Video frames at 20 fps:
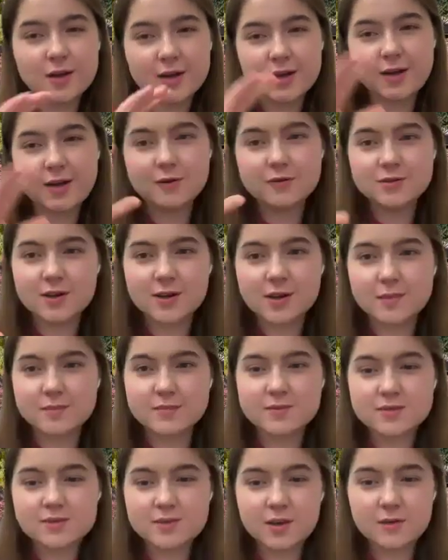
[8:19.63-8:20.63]
out
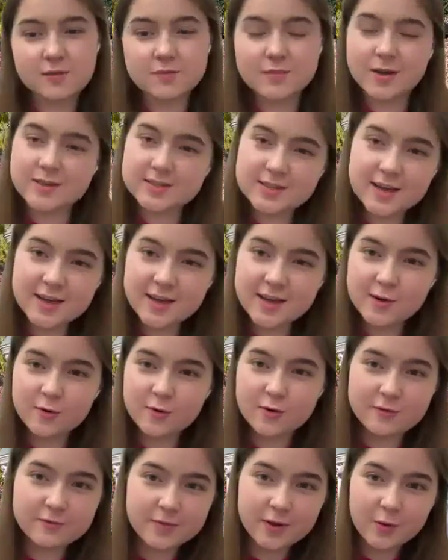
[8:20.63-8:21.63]
times of my day or
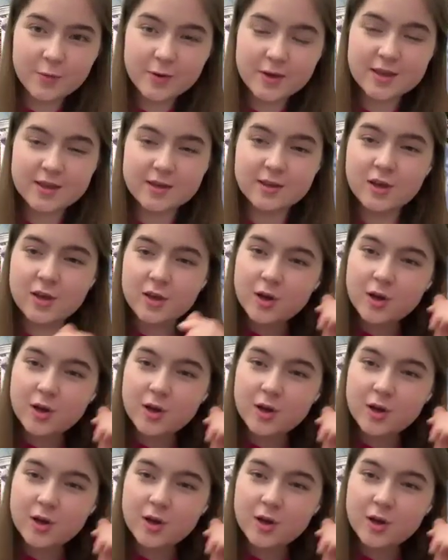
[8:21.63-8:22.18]
of my week